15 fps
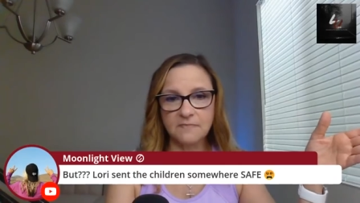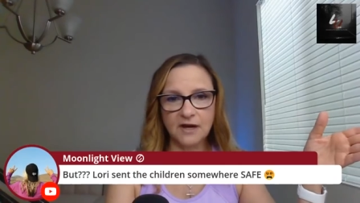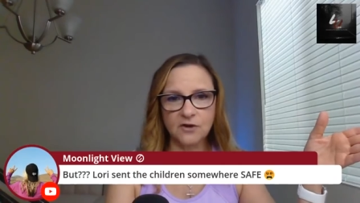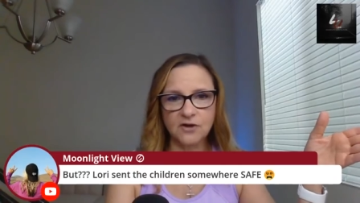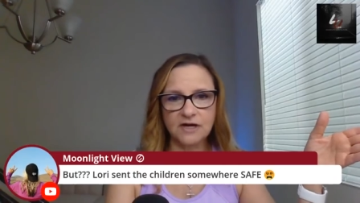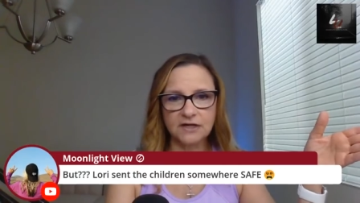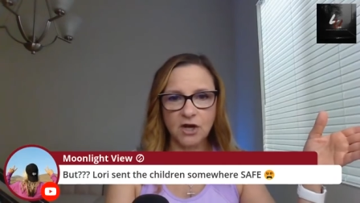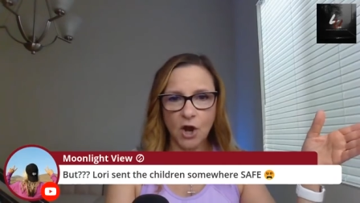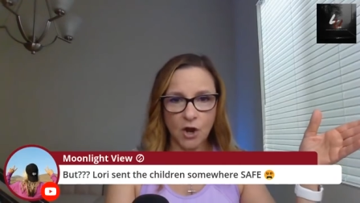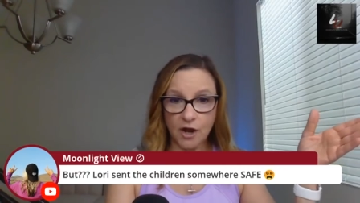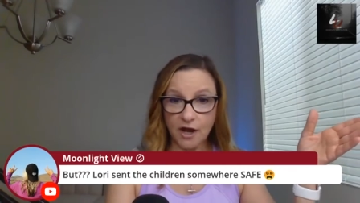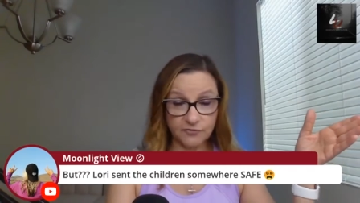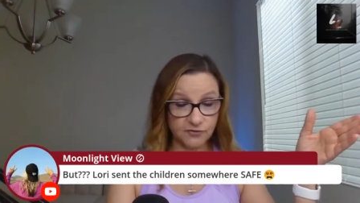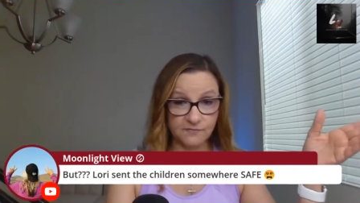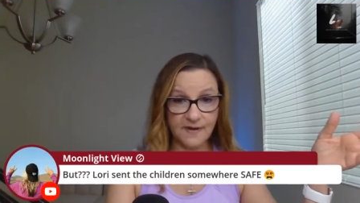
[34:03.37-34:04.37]
and married
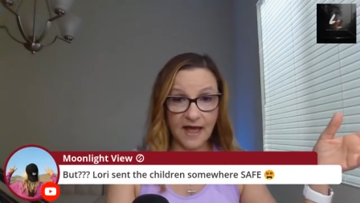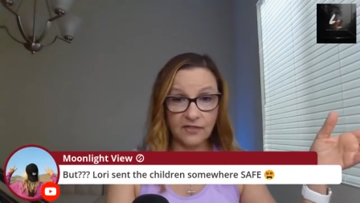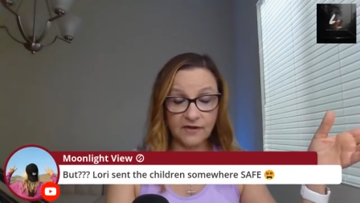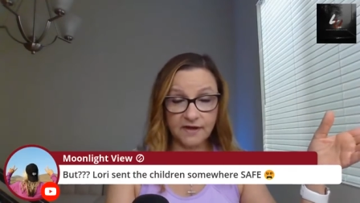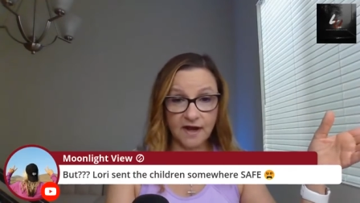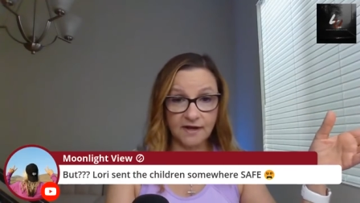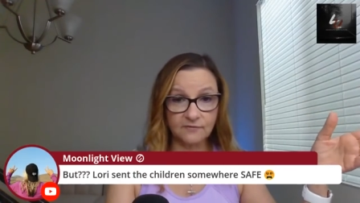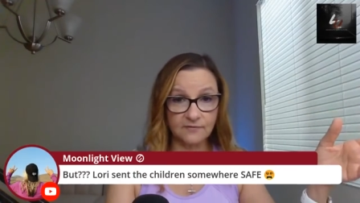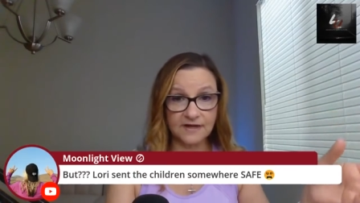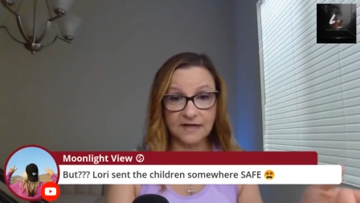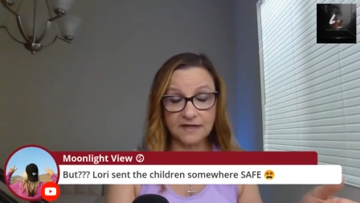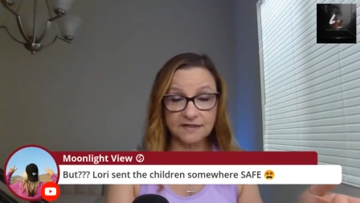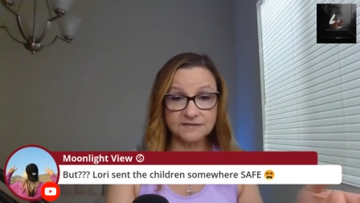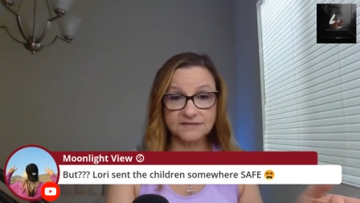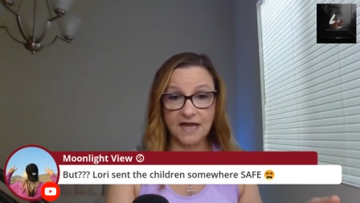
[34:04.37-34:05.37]
with your malachite
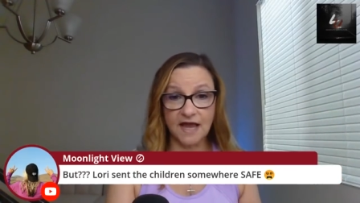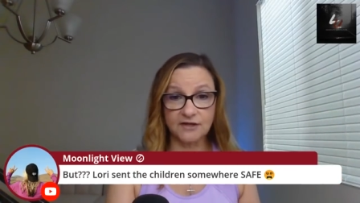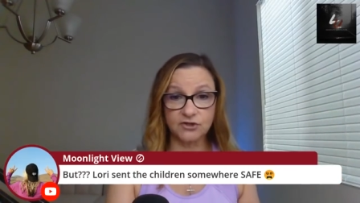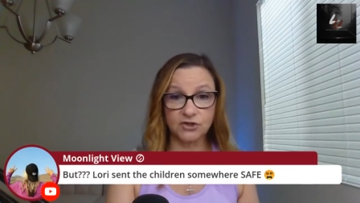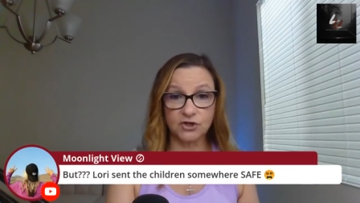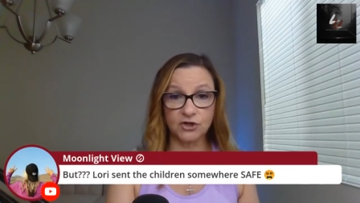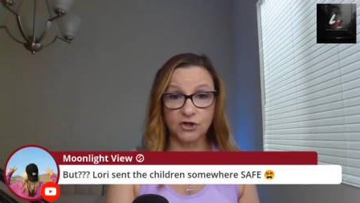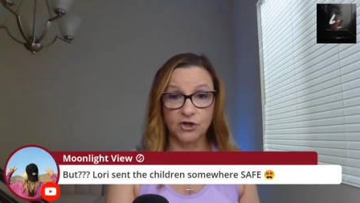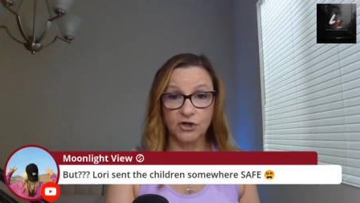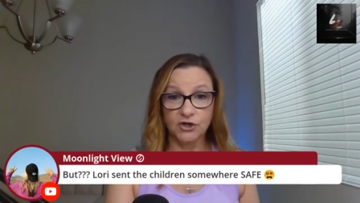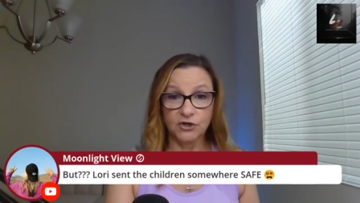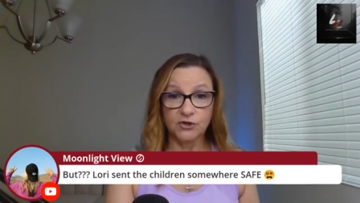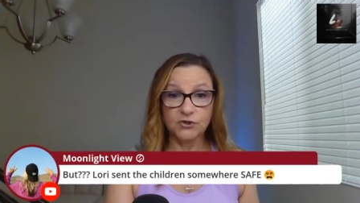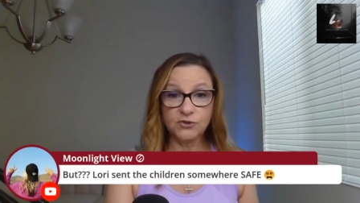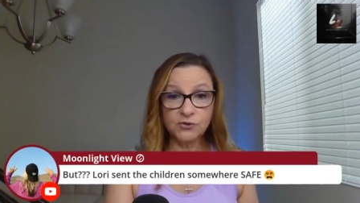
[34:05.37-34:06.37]
rings and your
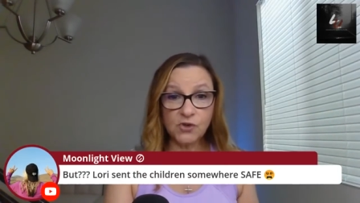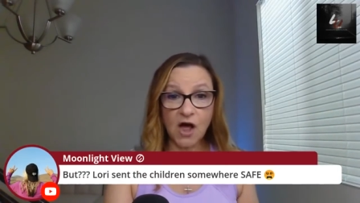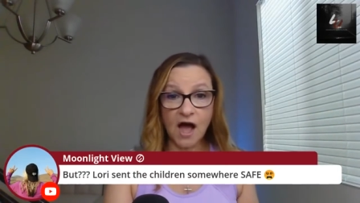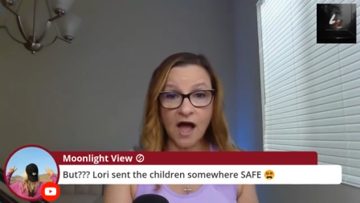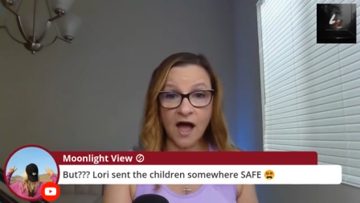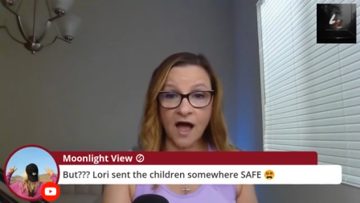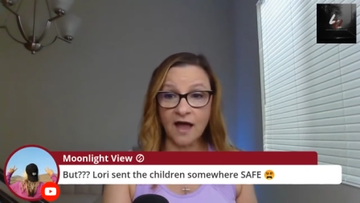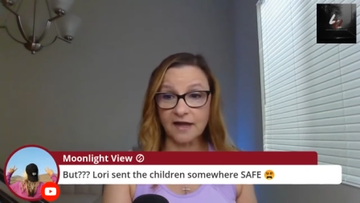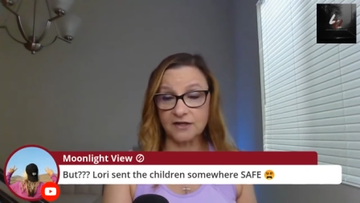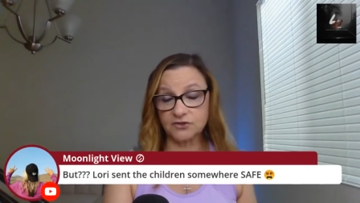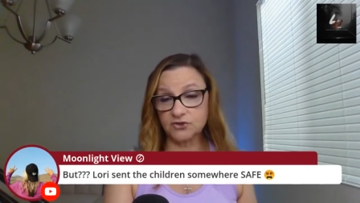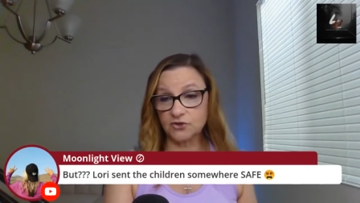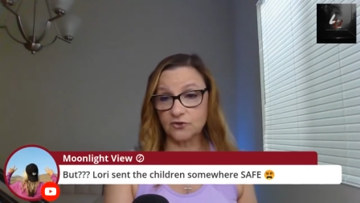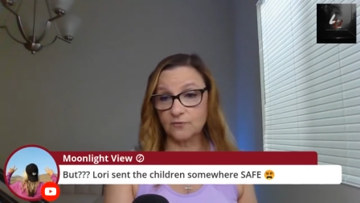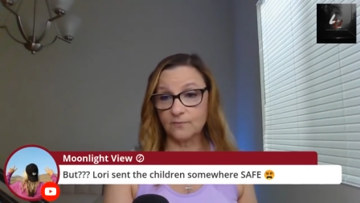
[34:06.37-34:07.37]
hula
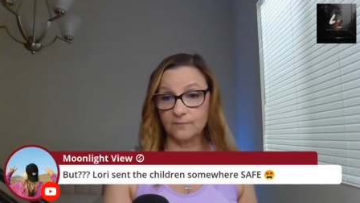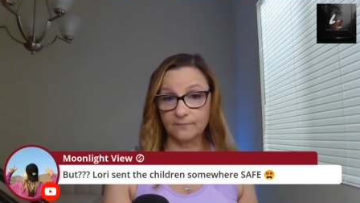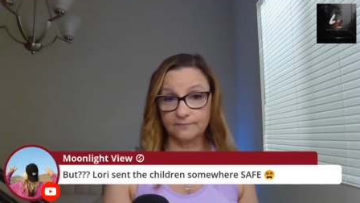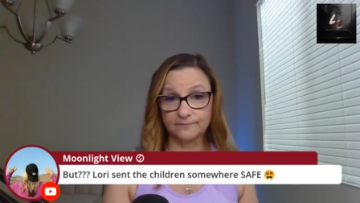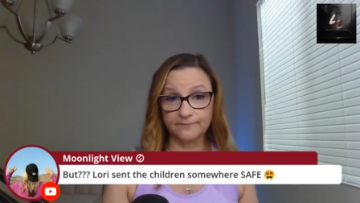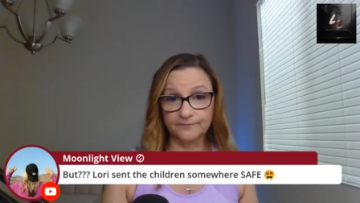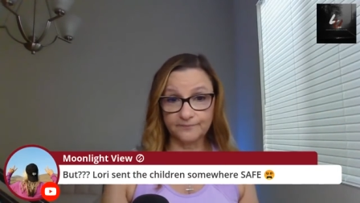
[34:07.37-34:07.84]
and your